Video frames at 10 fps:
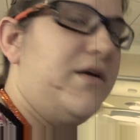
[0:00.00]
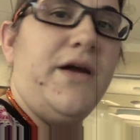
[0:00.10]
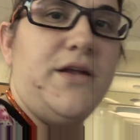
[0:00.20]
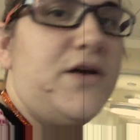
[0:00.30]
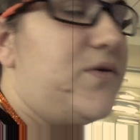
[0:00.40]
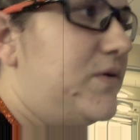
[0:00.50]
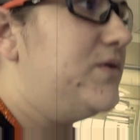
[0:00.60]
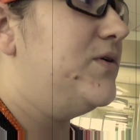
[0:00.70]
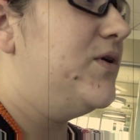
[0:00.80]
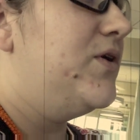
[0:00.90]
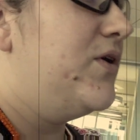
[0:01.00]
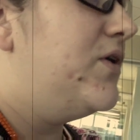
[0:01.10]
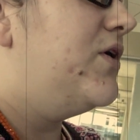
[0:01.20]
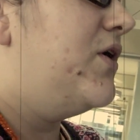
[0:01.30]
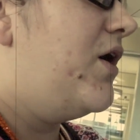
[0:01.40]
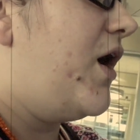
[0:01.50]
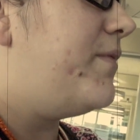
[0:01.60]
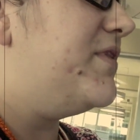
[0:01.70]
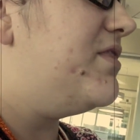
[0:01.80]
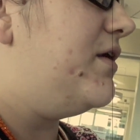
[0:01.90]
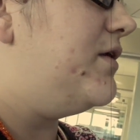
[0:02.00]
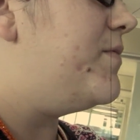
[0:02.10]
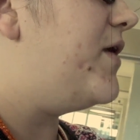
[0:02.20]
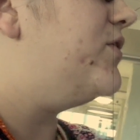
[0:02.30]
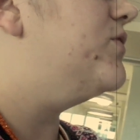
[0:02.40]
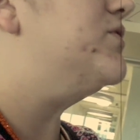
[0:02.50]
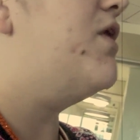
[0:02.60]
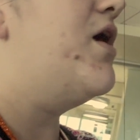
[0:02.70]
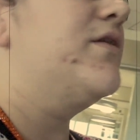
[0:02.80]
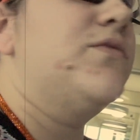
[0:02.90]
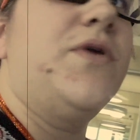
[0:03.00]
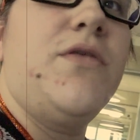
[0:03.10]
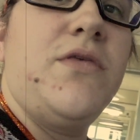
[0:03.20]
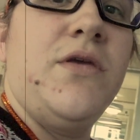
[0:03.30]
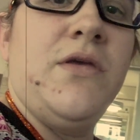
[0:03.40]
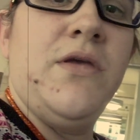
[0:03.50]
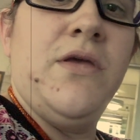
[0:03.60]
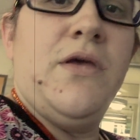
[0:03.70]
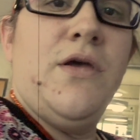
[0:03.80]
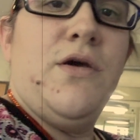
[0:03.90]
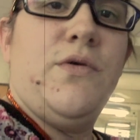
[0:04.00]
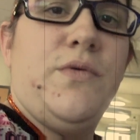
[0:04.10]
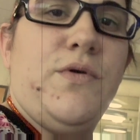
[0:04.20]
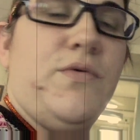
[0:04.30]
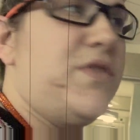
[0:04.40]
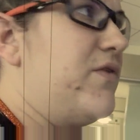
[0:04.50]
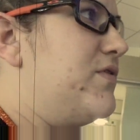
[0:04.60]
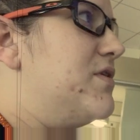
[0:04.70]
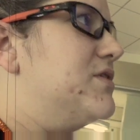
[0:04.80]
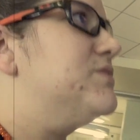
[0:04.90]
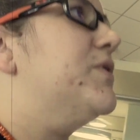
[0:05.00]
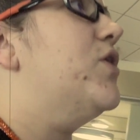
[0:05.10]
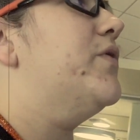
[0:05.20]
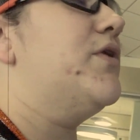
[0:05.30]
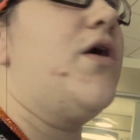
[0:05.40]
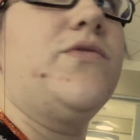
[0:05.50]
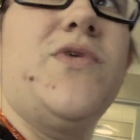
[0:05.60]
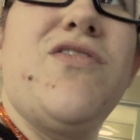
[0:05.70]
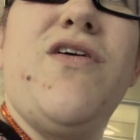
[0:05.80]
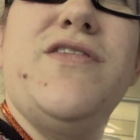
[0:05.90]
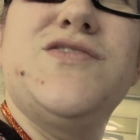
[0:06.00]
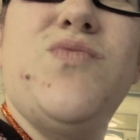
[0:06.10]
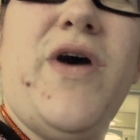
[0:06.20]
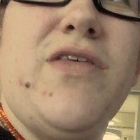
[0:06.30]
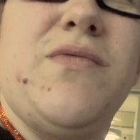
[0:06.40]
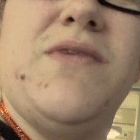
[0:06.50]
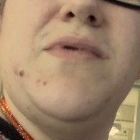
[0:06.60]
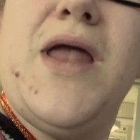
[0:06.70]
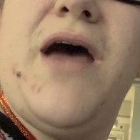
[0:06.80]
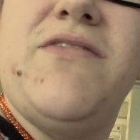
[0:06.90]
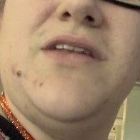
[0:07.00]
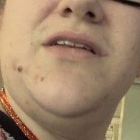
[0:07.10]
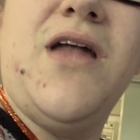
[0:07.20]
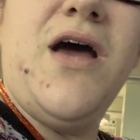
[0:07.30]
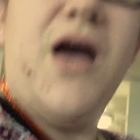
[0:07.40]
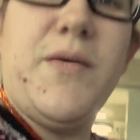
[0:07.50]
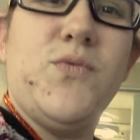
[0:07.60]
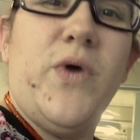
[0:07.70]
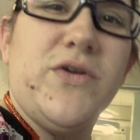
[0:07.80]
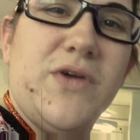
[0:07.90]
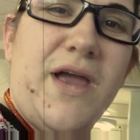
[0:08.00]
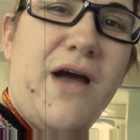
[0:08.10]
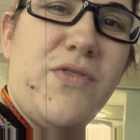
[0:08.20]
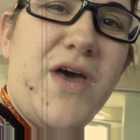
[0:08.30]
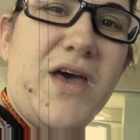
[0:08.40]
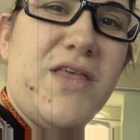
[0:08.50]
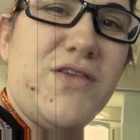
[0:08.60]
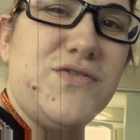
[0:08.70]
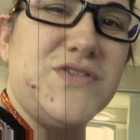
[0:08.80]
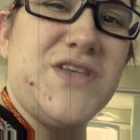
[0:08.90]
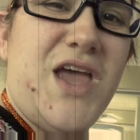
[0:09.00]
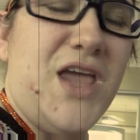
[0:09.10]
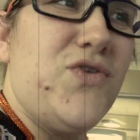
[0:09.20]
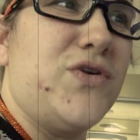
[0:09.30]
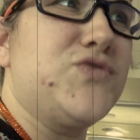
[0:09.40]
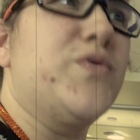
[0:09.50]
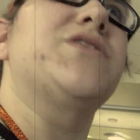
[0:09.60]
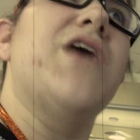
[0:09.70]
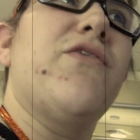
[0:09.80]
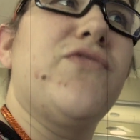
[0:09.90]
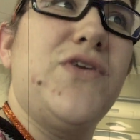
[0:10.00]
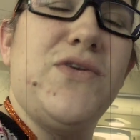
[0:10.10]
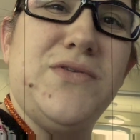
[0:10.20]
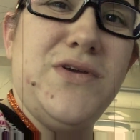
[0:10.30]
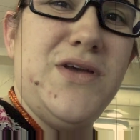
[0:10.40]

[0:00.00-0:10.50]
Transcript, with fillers: I know. I've been thinking about you a lot with with everything that's been going on with all this weather we've been having. I've been wondering how that those acorns worked out for you.